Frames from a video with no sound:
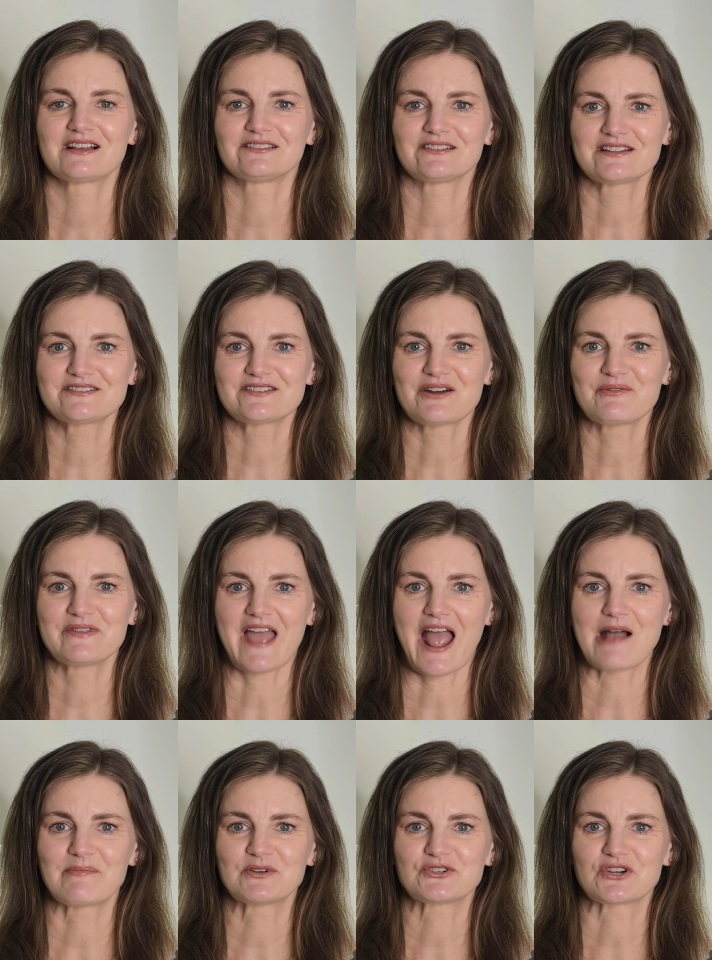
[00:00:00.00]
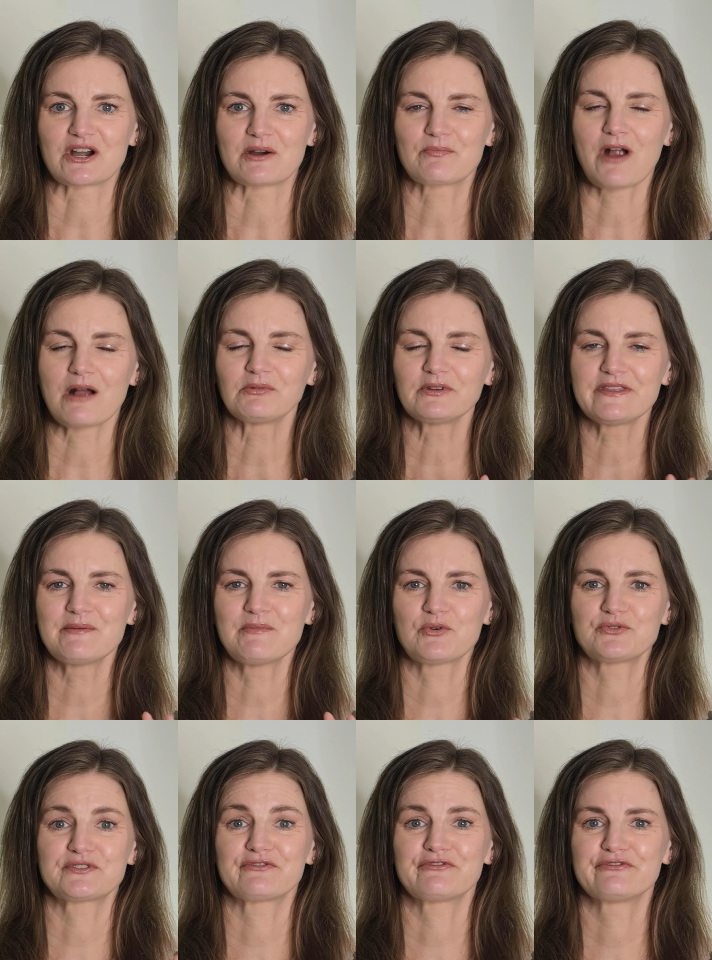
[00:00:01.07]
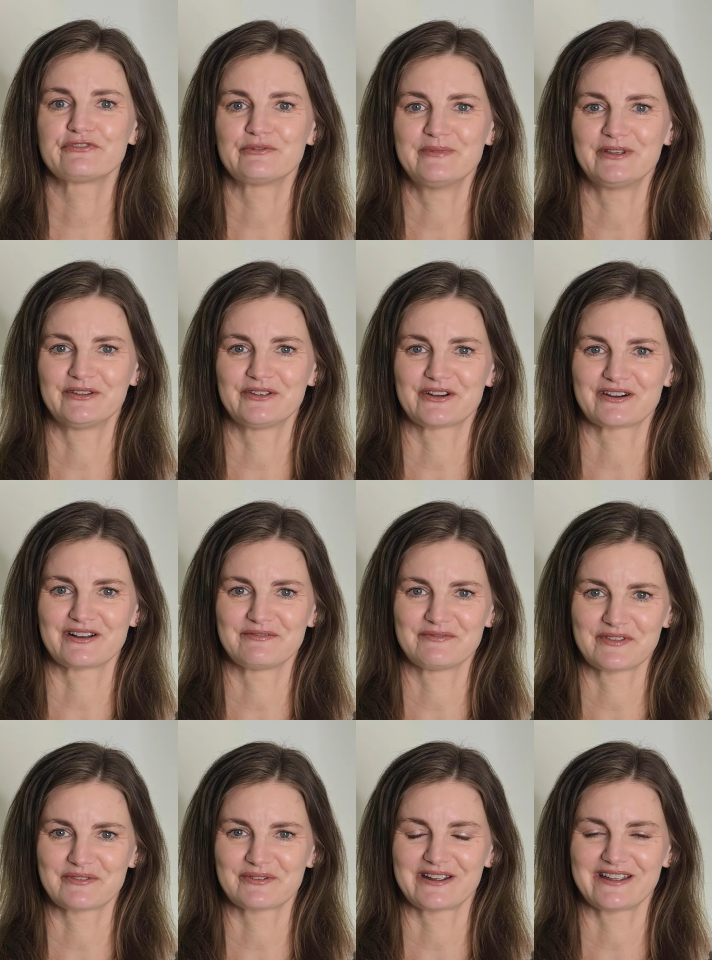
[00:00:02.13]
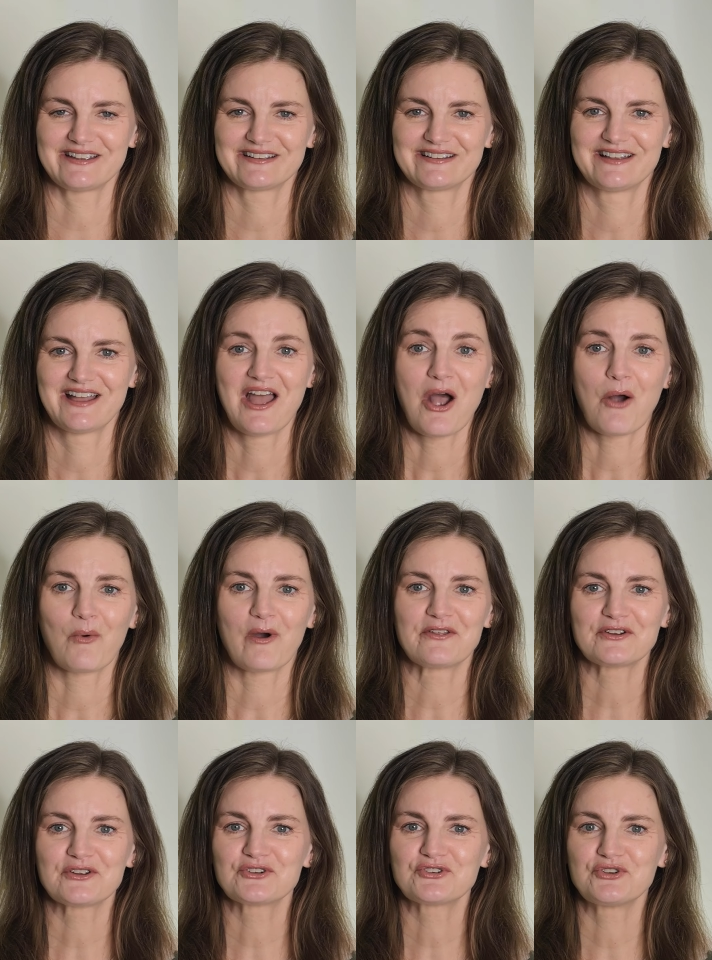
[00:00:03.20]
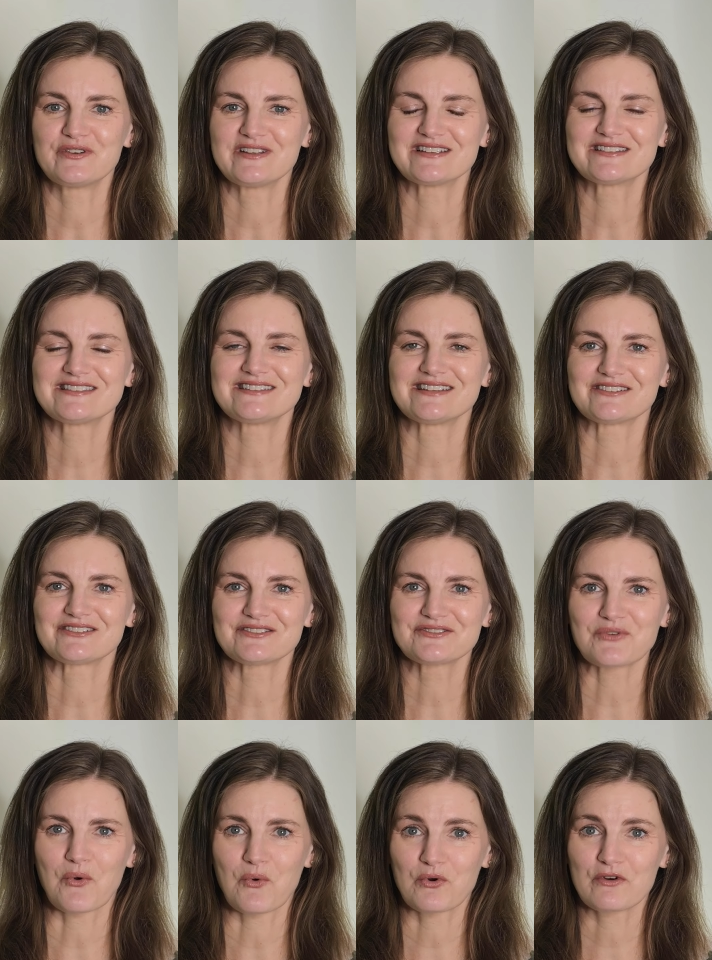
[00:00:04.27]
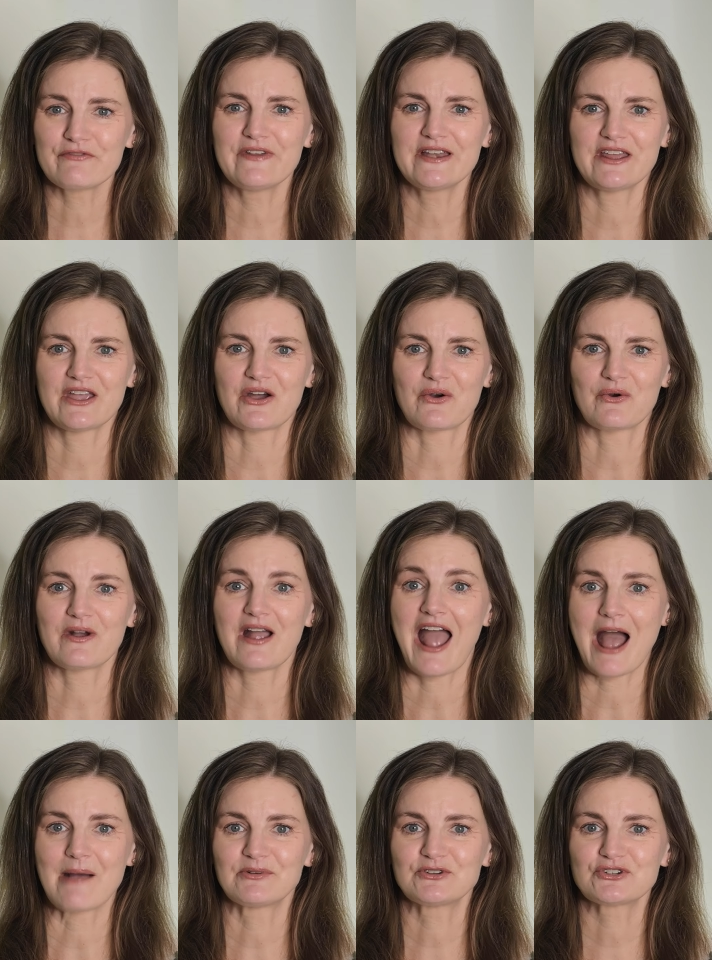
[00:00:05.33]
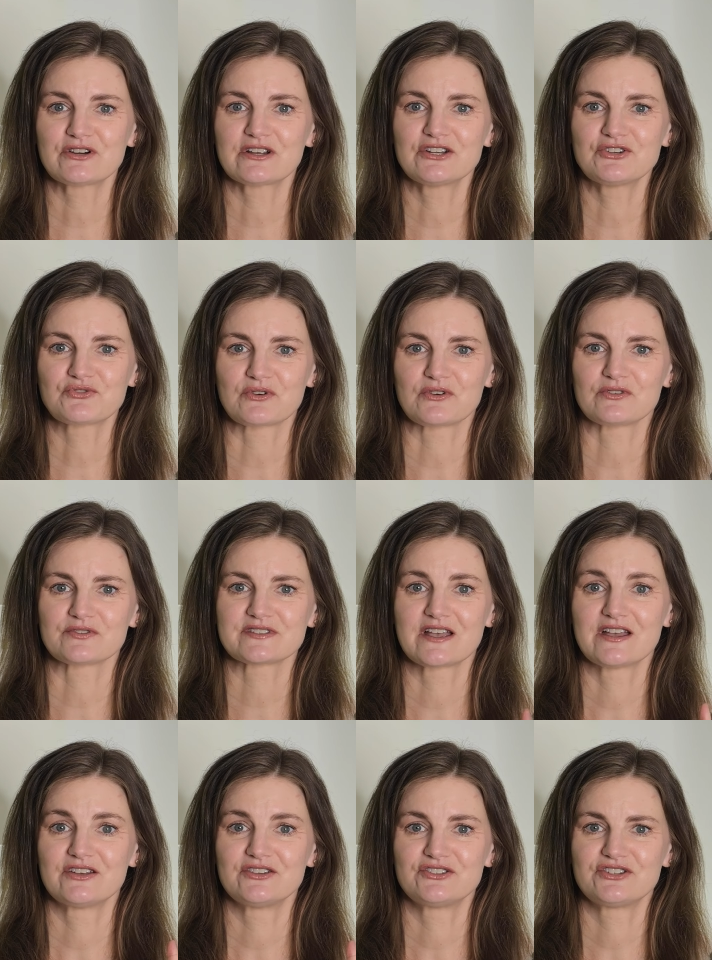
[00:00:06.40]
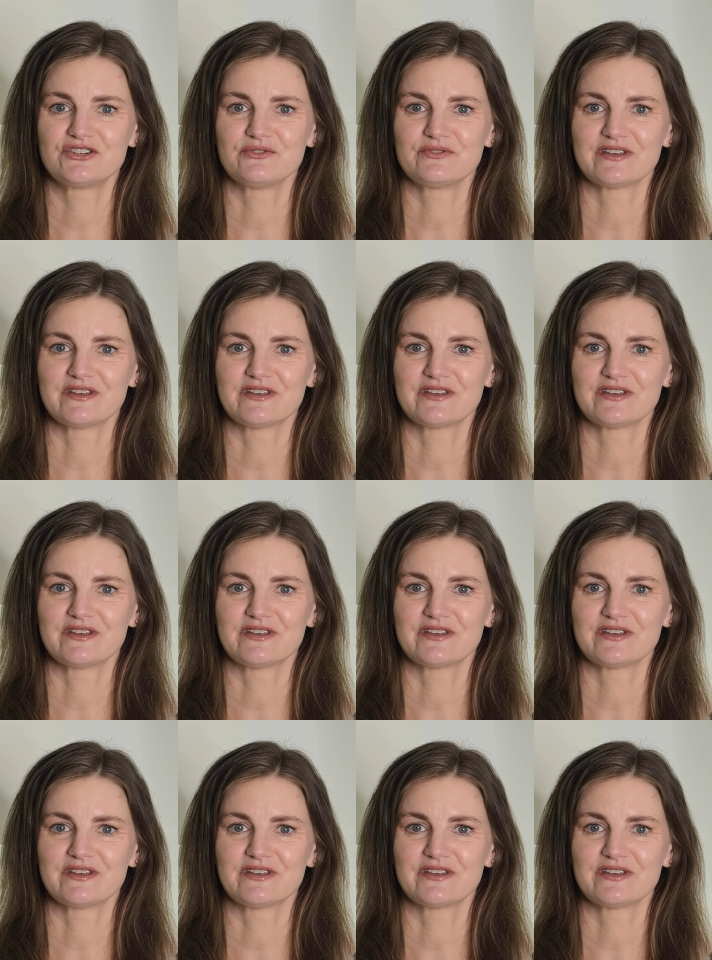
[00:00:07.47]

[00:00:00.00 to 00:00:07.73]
Let's start with aperture, probably the most familiar of the three. Whether you're shooting stills or video, aperture controls two